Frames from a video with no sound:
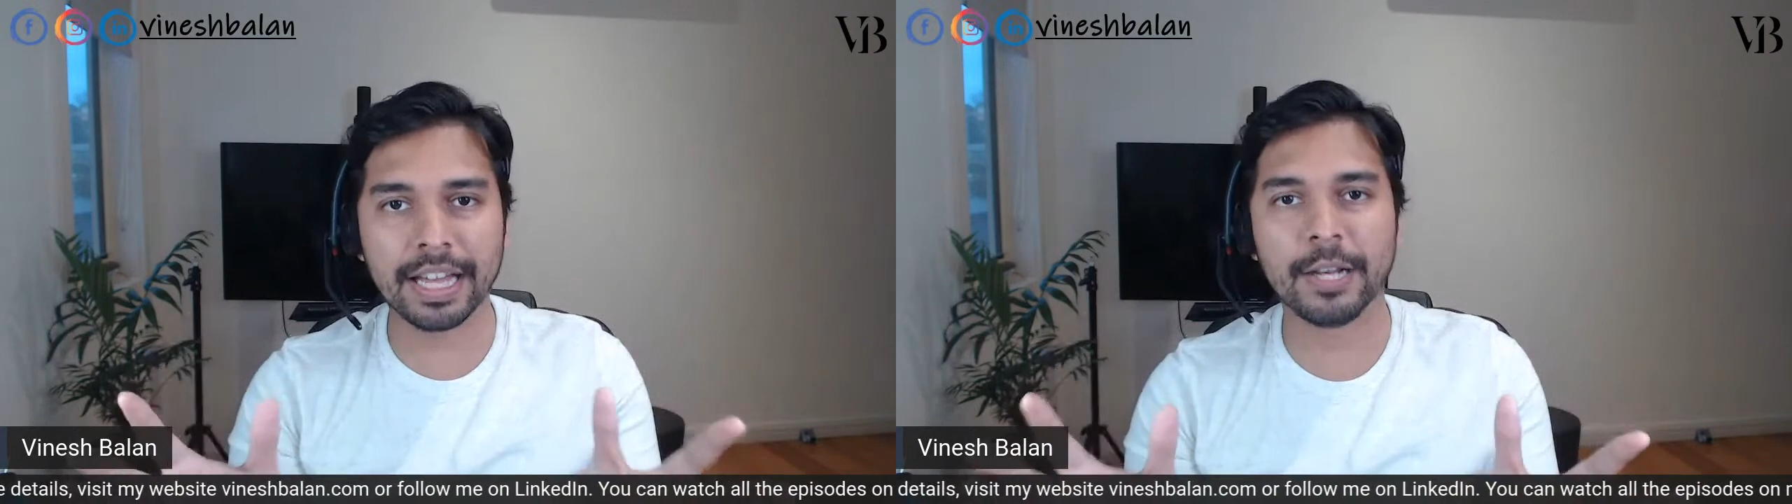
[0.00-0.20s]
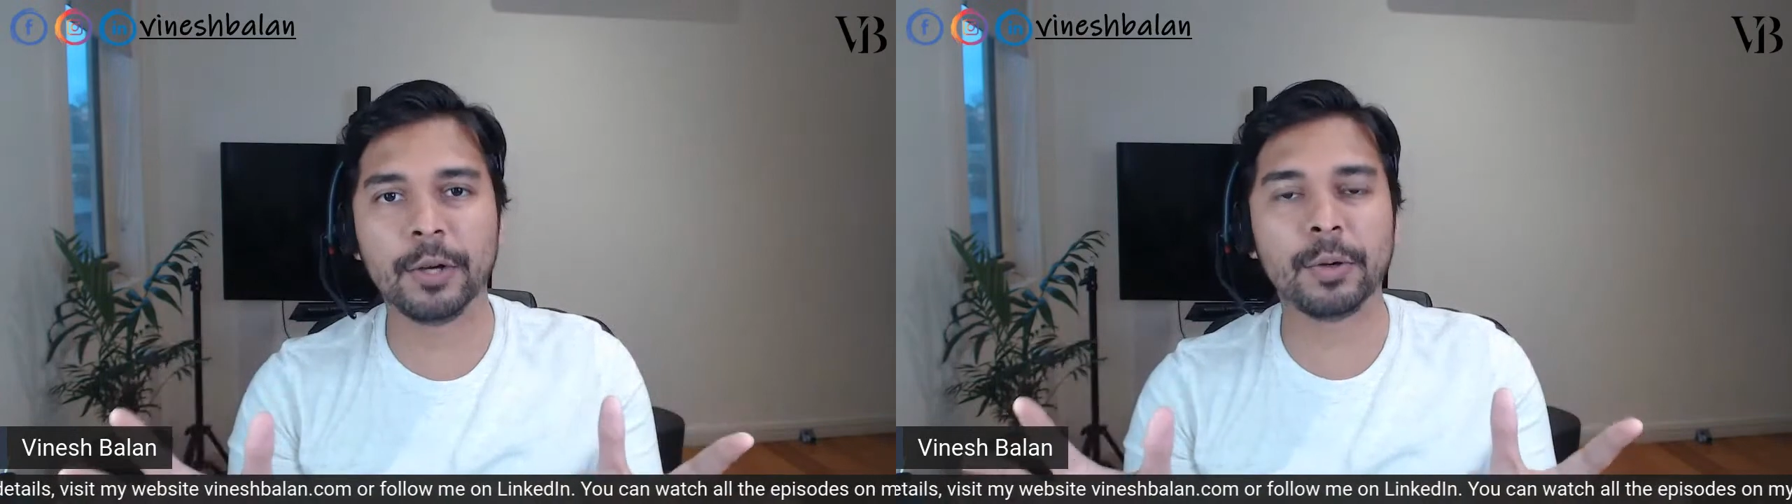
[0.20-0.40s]

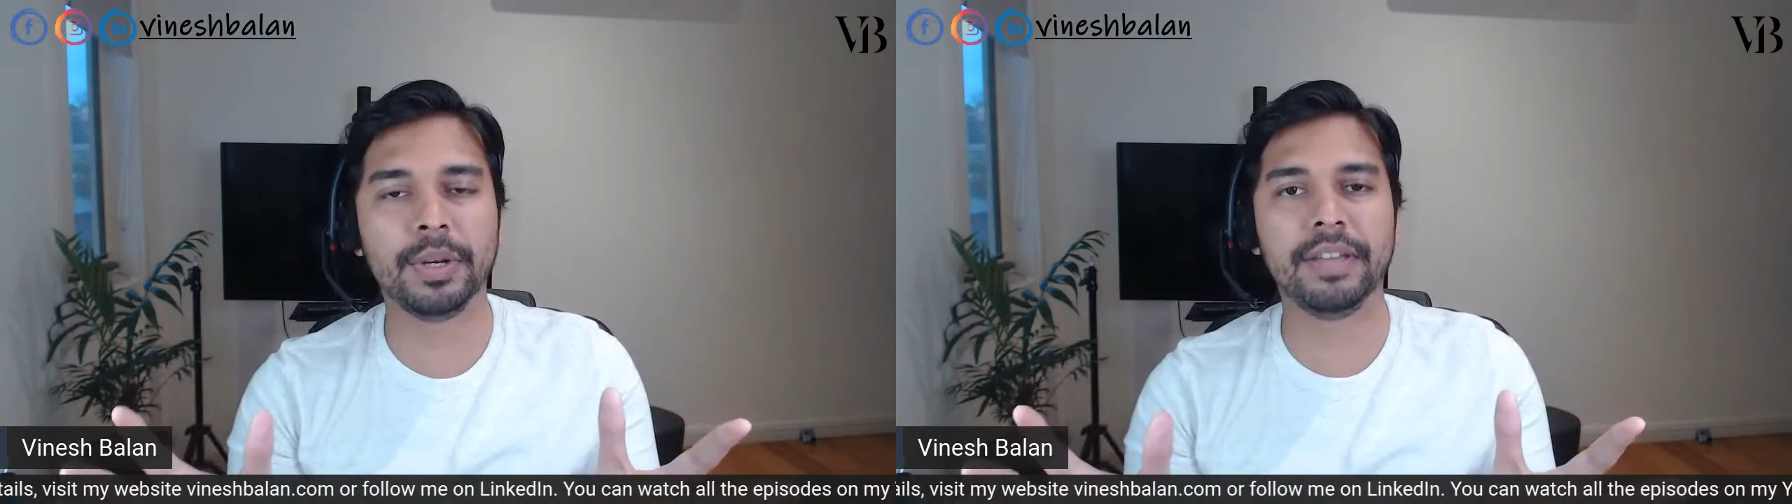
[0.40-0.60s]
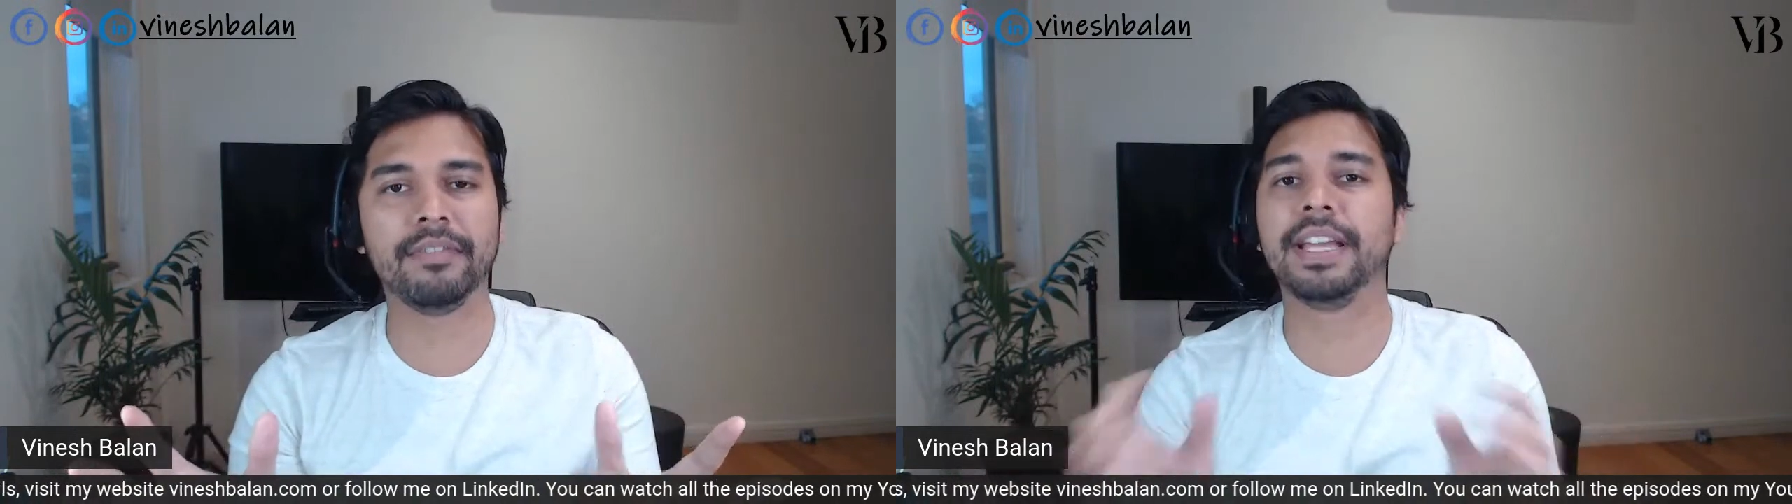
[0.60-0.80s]
hello,
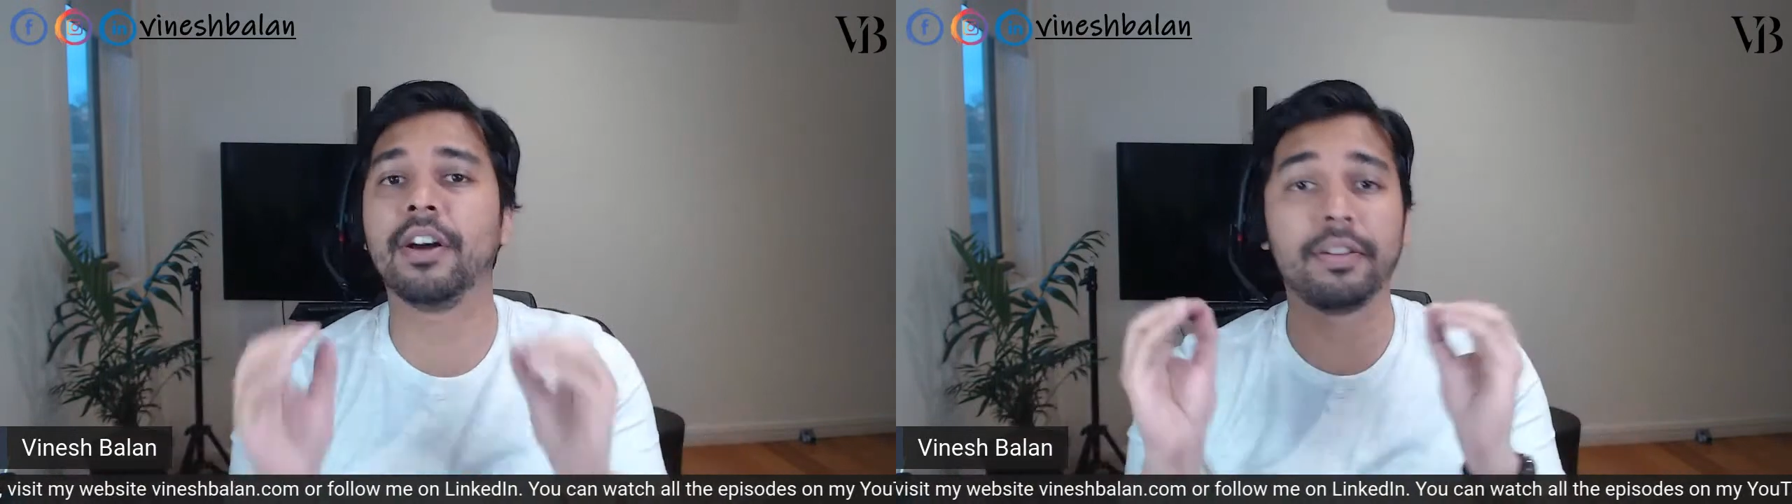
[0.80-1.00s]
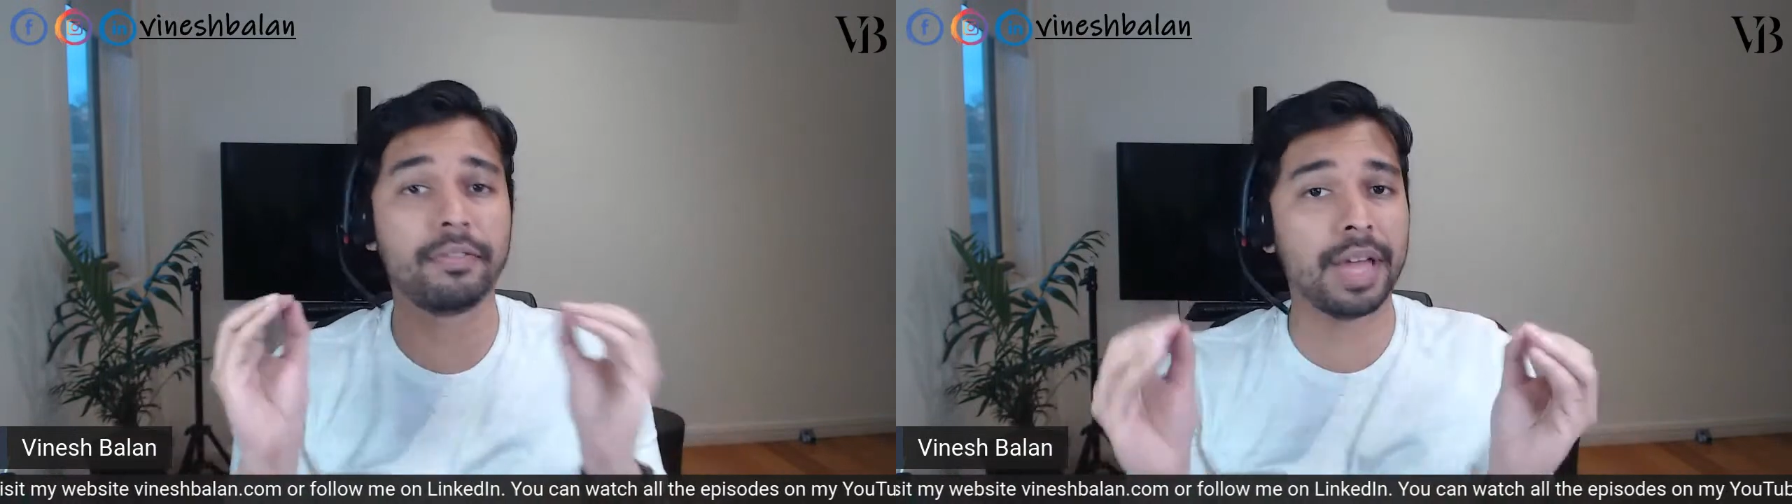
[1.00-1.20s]
good evening,
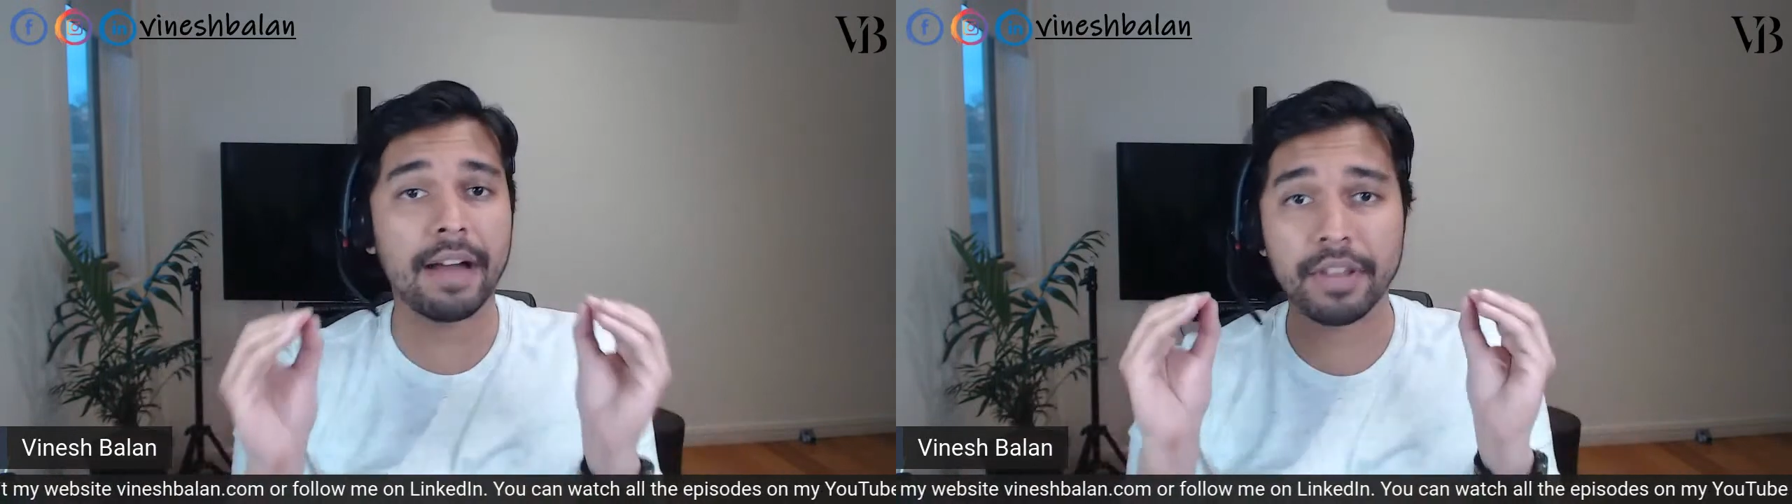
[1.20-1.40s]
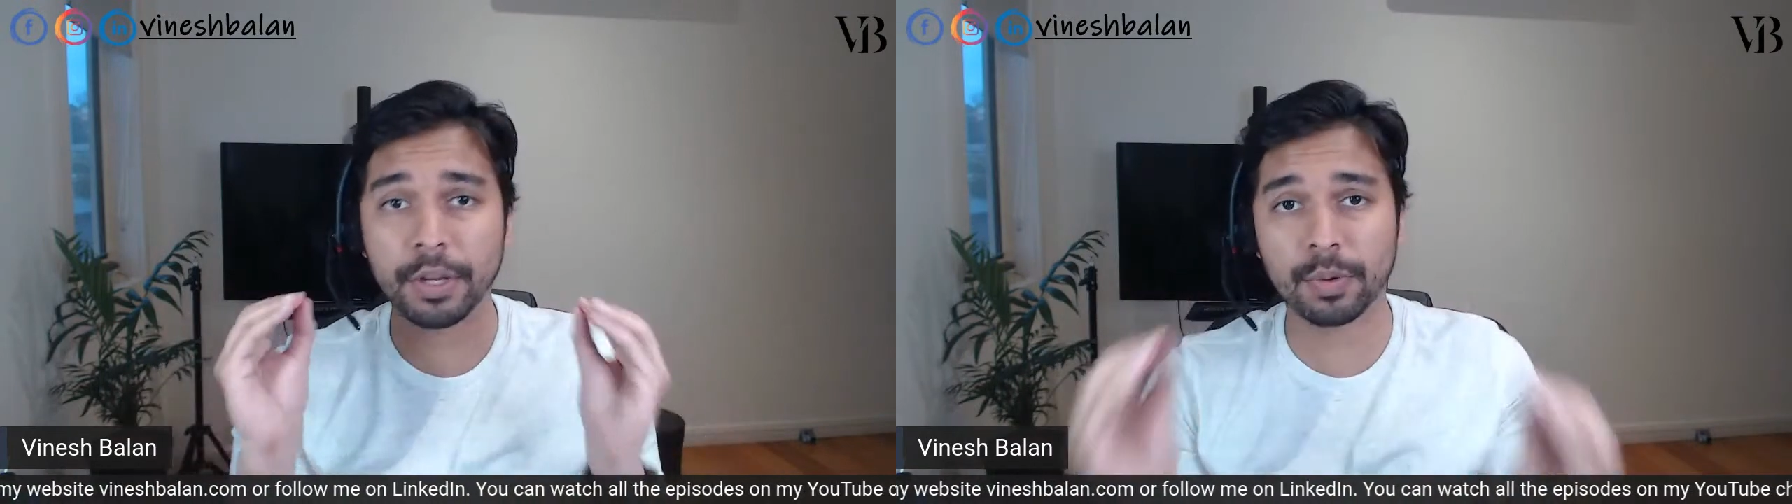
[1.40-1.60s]
or if you
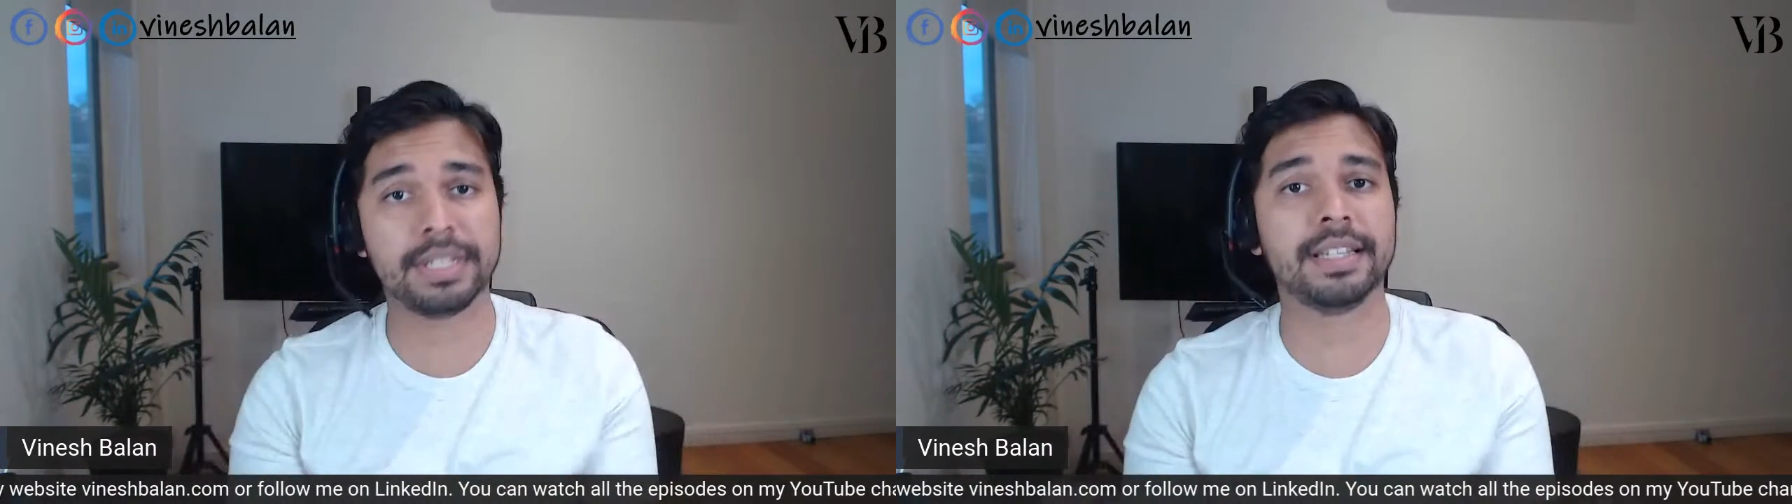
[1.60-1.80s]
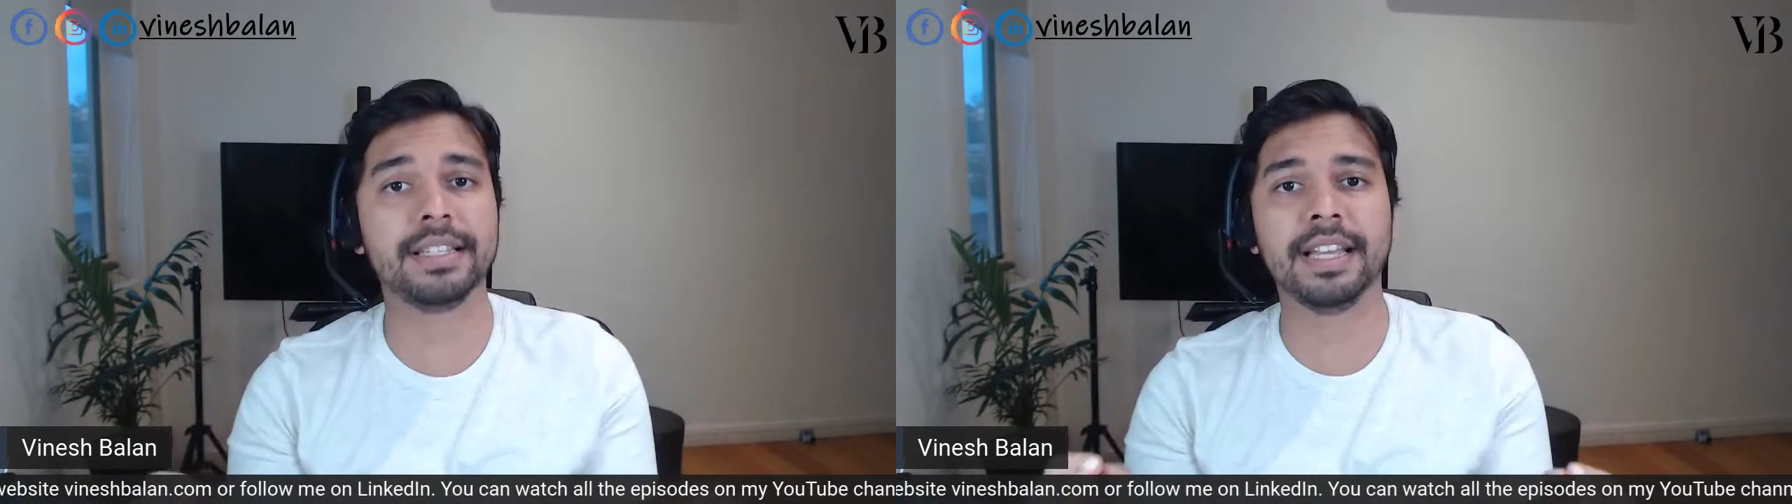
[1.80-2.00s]
have any
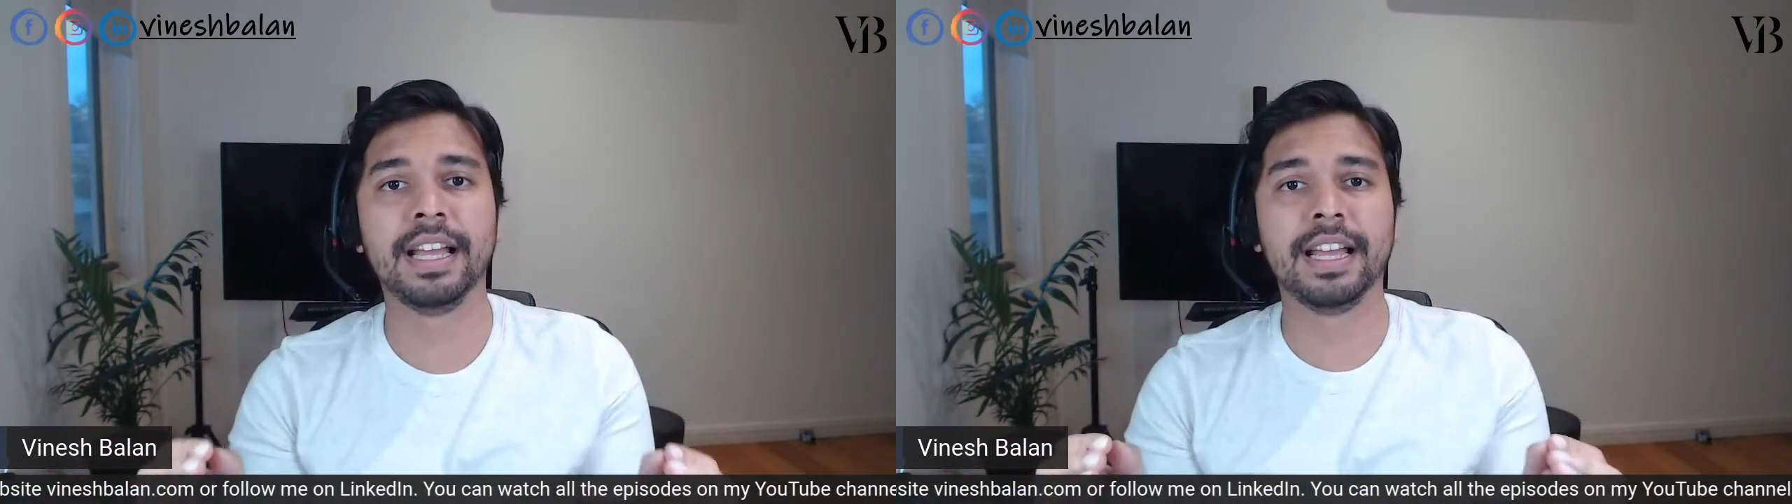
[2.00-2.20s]
questions,